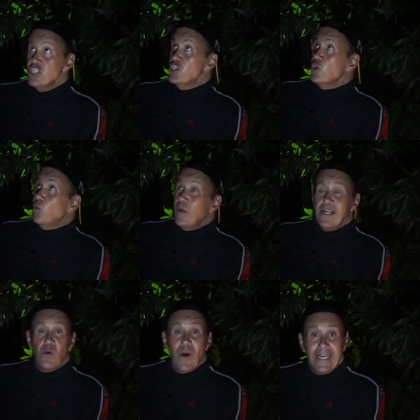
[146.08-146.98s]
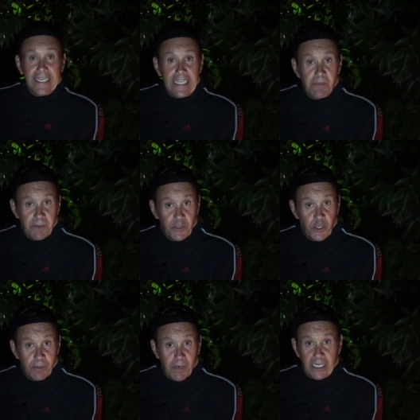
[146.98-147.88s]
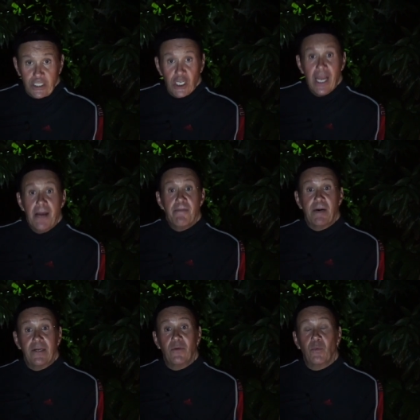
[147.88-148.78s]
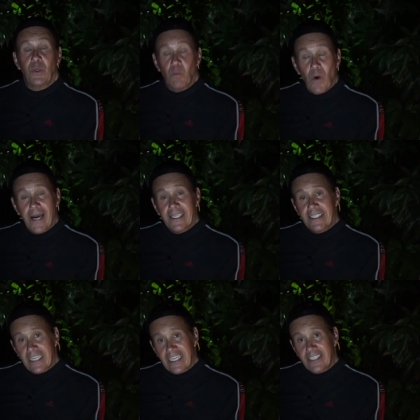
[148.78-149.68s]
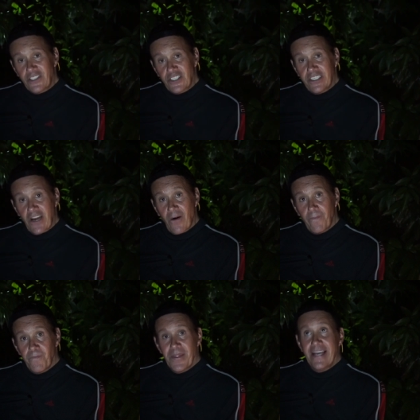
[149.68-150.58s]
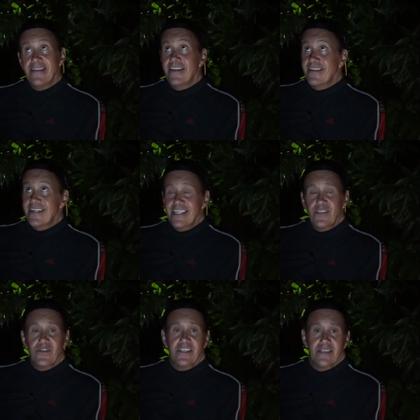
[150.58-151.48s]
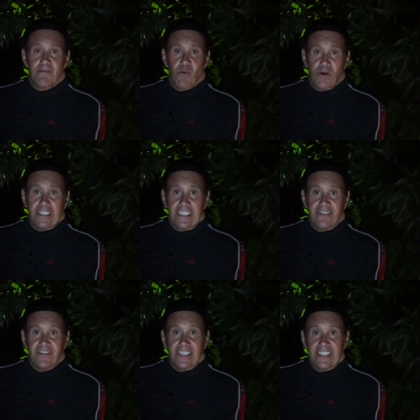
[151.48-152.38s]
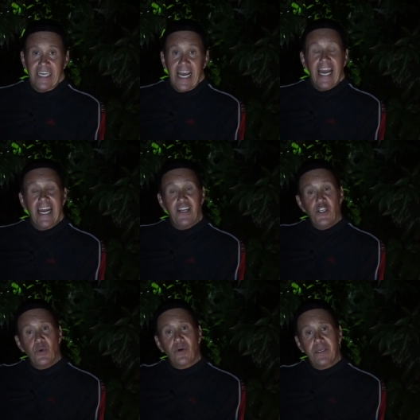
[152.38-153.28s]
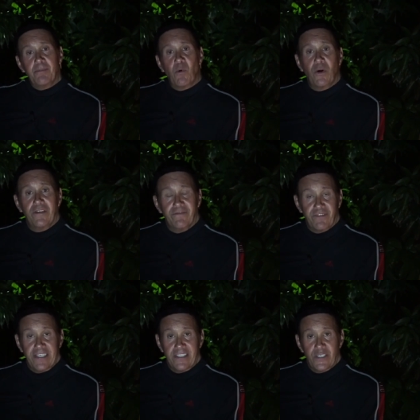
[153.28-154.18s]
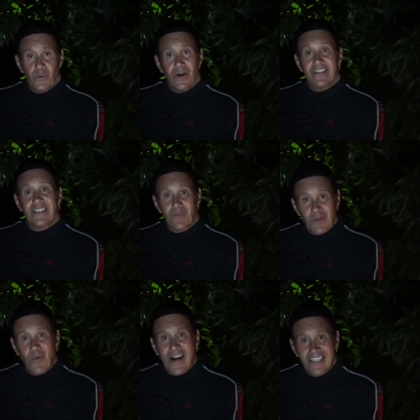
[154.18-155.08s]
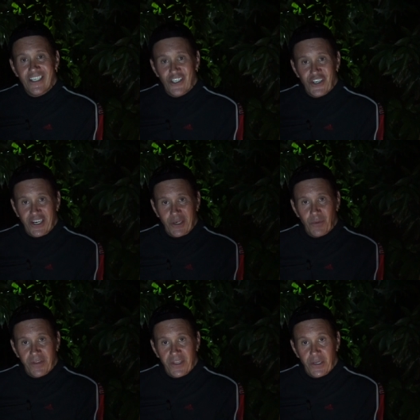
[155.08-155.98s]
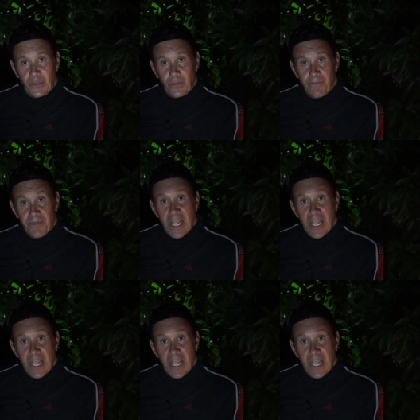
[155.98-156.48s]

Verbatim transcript: So we don't want to keep it too much, but we wanted to let you know that this was an important evening and you are important friends to us and we wanted to share it with you.